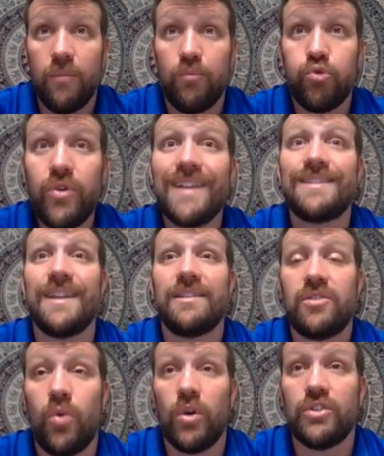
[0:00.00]

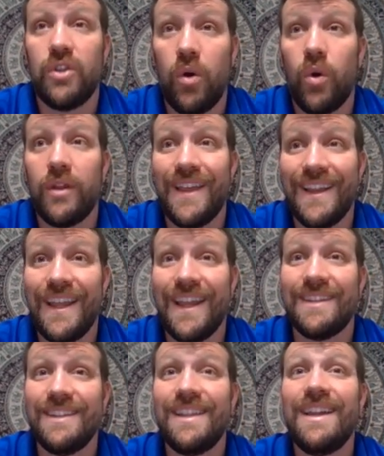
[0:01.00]
present or that
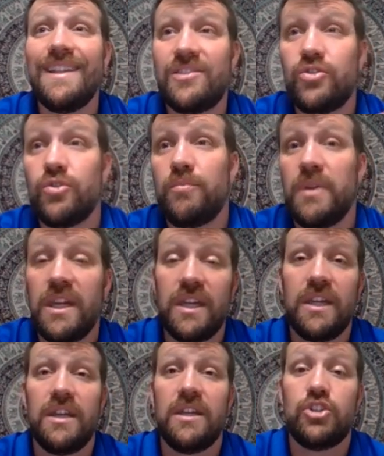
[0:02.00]
it needs to
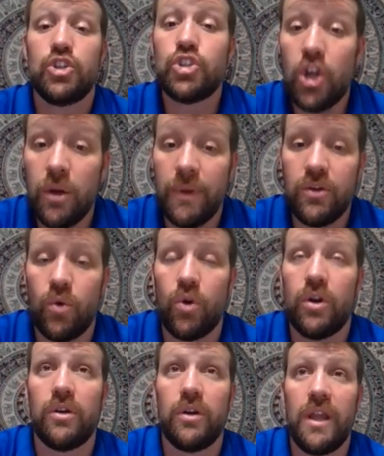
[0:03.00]
be determined
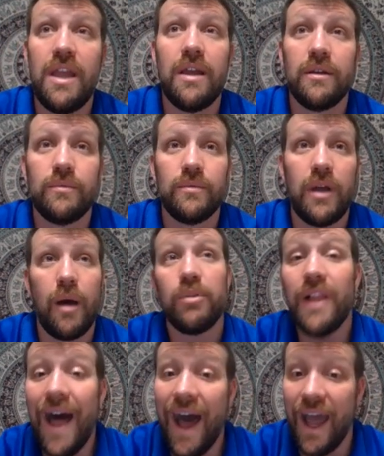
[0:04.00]
or
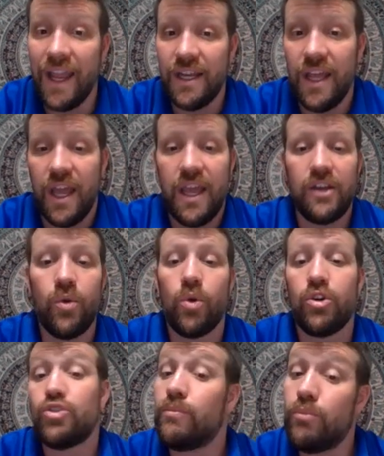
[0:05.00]
applied in
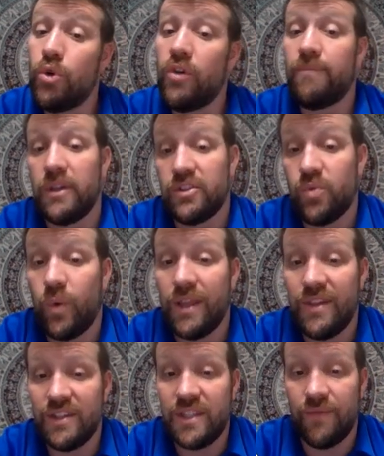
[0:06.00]
order to move
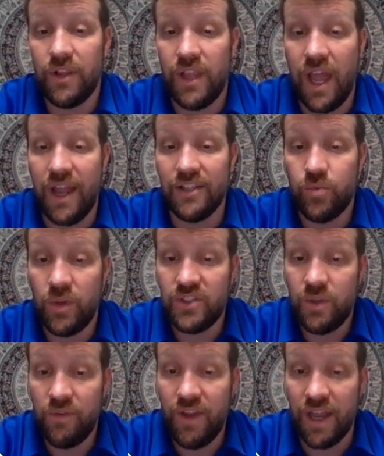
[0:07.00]
between these different lines. We
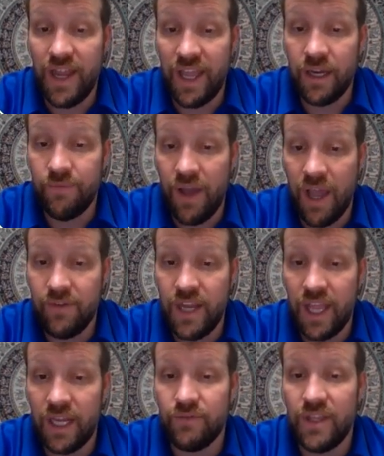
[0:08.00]
see we've got -5 and
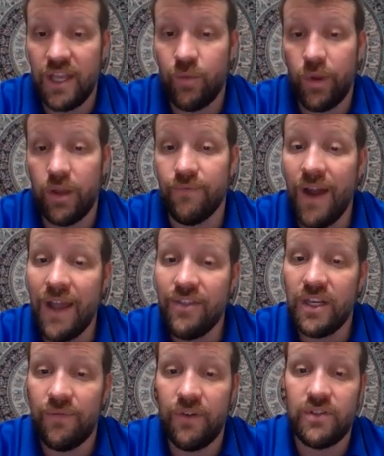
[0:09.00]
-10. We could find
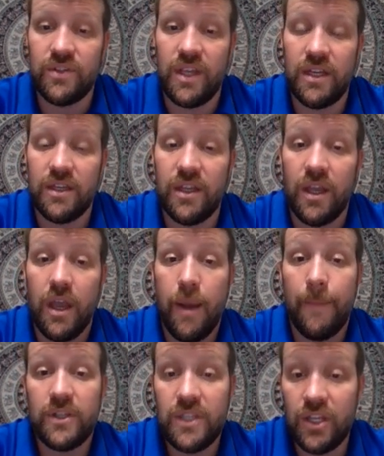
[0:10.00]
the difference in
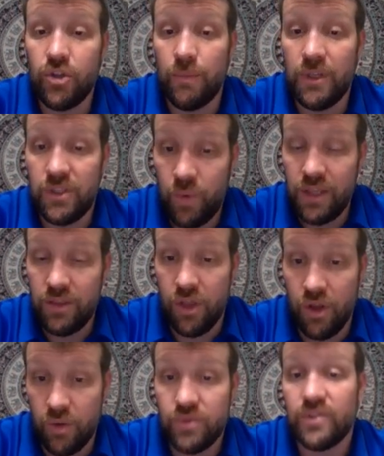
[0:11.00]
potential between
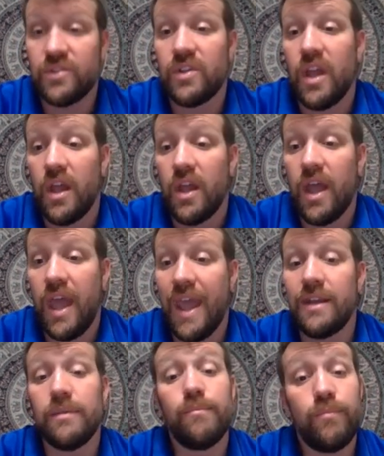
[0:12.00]
those
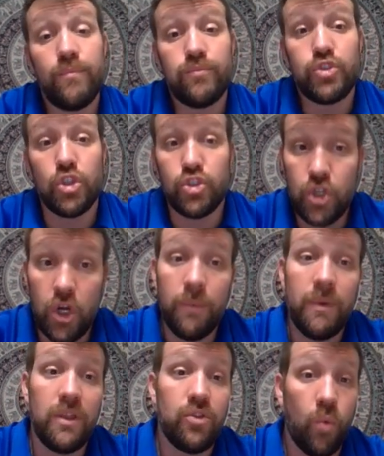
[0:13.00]
and
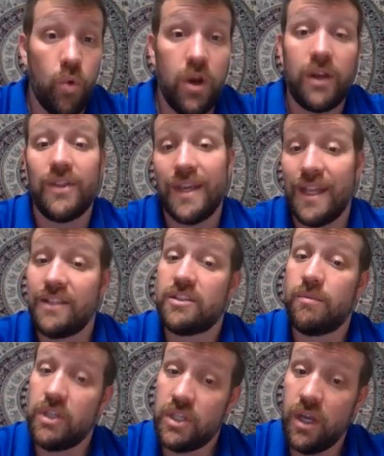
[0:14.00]
determine the work that needs
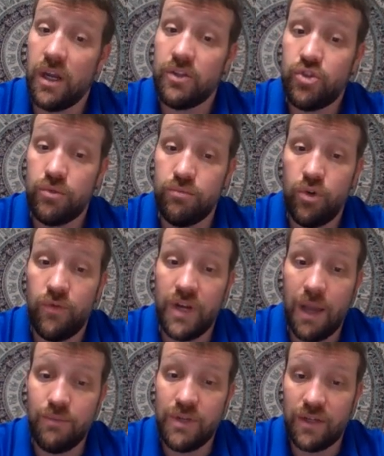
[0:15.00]
to be done to move an
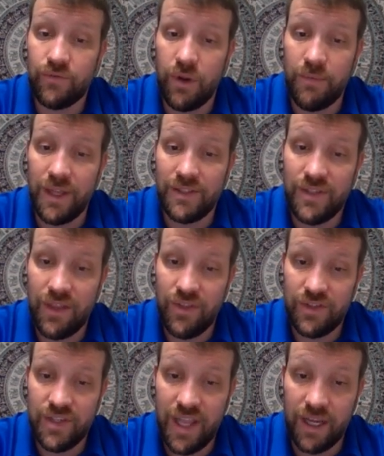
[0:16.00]
object from, let's say,
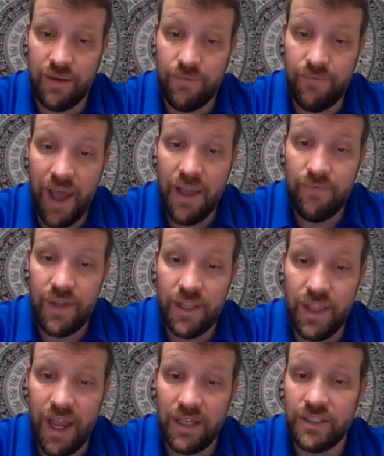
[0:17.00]
this -5 V
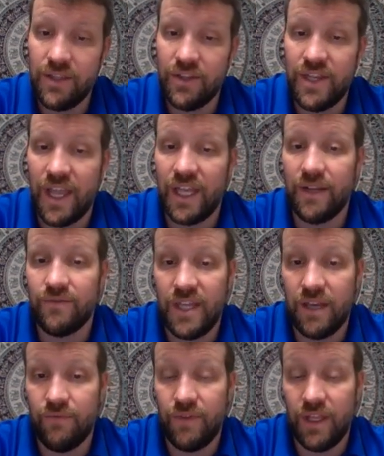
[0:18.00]
line to this
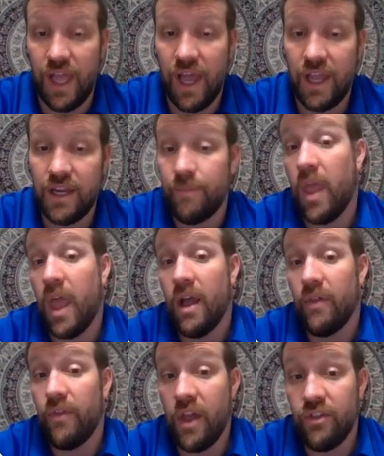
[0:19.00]
-10 V line.
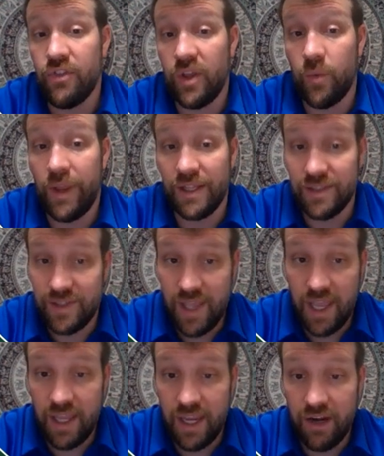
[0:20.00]
The other thing we can
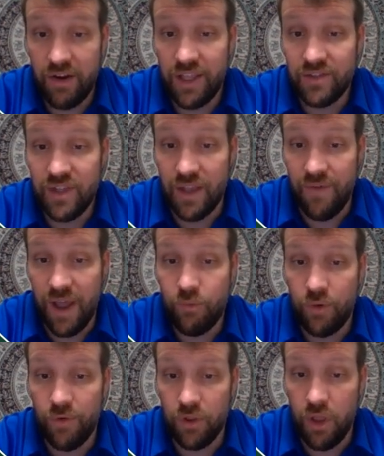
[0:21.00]
say here is if I
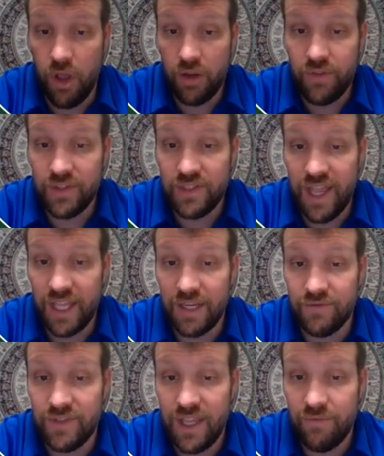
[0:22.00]
move along this
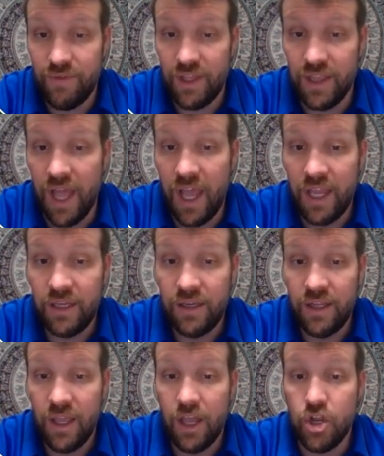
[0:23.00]
-10 V line,
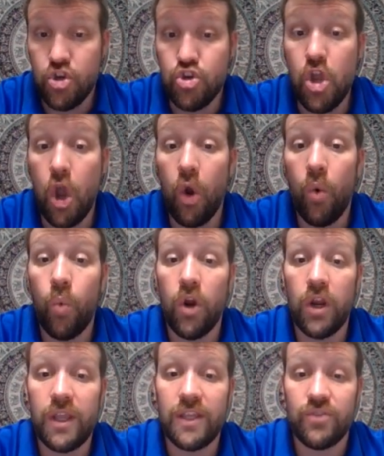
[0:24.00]
no
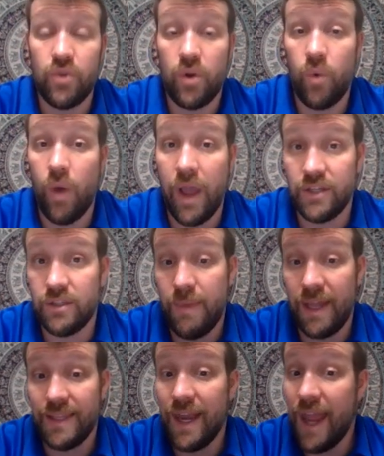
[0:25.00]
work is required to
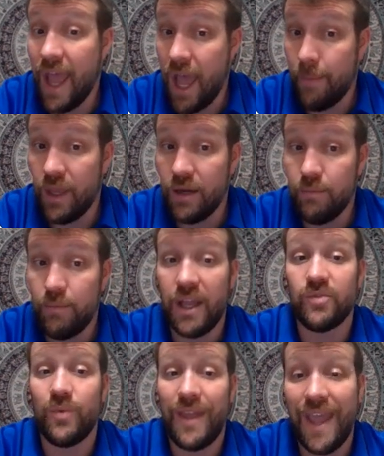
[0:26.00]
make that happen
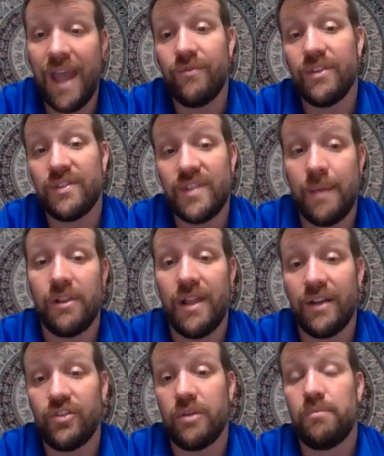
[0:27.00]
because we have the same
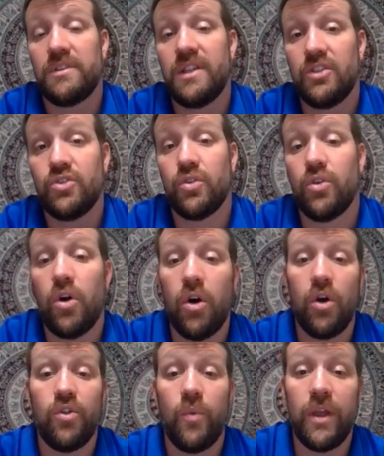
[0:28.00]
electric potential
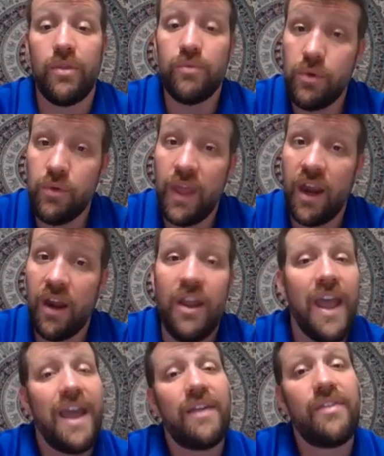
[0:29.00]
all the way through there,
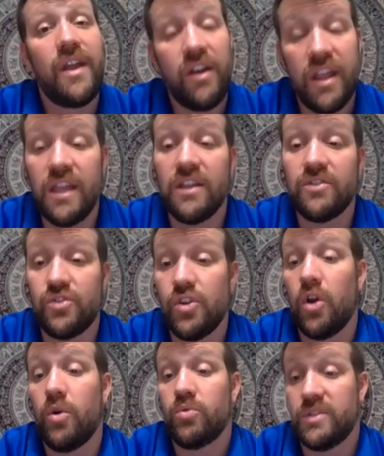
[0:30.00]
and there is
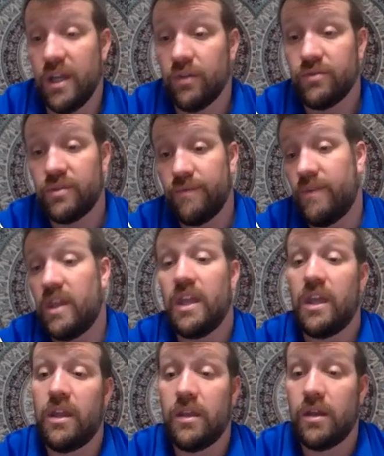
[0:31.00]
no delta
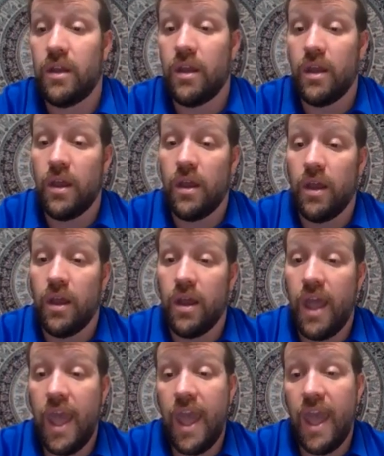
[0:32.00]
V.
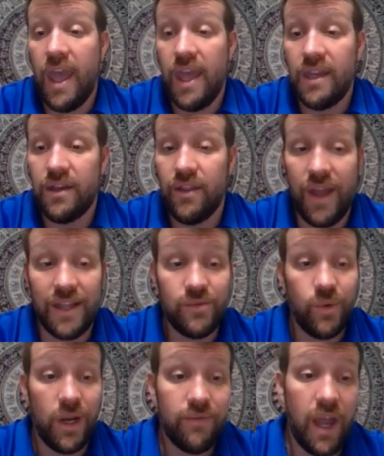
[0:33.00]
And
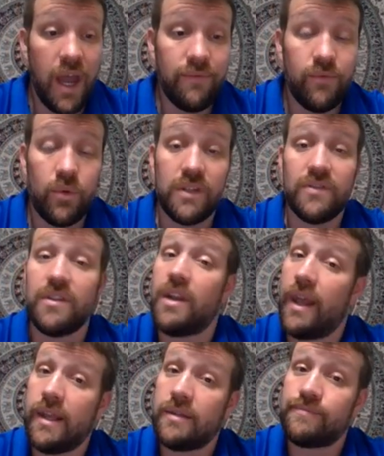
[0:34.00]
that's what I've got for you
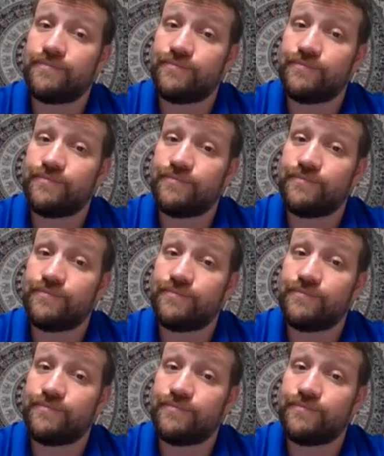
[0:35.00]
today.